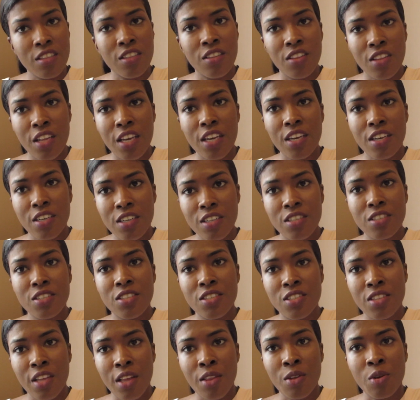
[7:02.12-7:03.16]
a
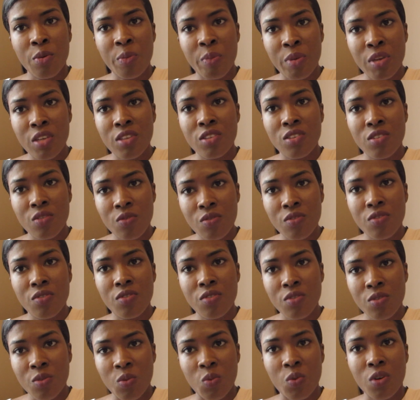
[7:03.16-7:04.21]
stellar piece of
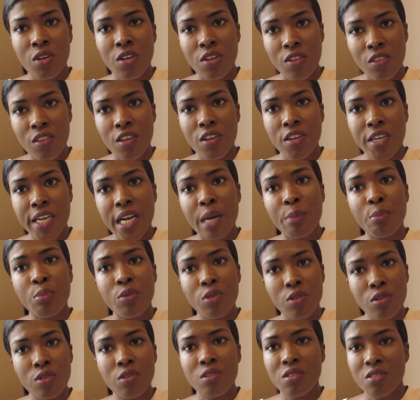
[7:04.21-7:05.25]
work there,
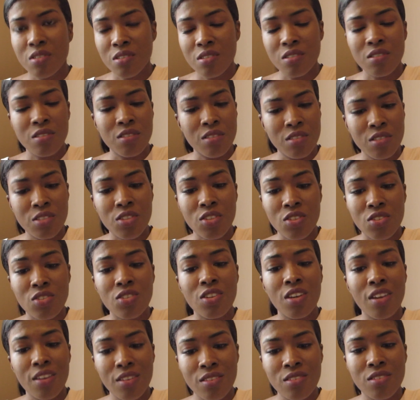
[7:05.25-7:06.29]
Apple. Looks
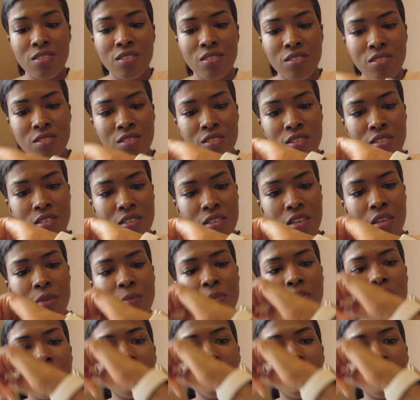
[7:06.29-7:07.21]
nice. Good job.